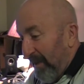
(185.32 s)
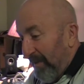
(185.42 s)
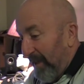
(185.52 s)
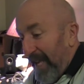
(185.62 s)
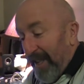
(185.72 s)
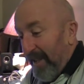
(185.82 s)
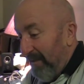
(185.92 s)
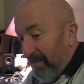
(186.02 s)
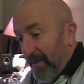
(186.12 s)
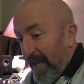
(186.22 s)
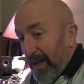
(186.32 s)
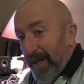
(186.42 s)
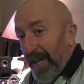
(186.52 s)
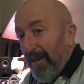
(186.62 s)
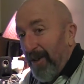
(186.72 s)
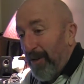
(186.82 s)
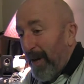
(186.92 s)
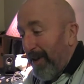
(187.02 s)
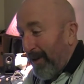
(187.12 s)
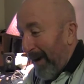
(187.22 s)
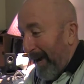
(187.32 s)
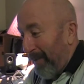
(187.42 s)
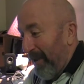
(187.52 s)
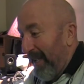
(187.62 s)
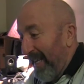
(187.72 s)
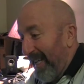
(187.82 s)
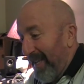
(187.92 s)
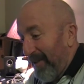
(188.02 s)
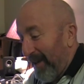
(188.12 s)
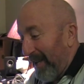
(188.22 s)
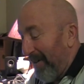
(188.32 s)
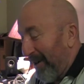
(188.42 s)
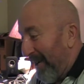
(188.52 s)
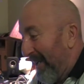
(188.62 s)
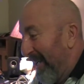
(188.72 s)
They, they couldn't carry their jaw straps in South Africa.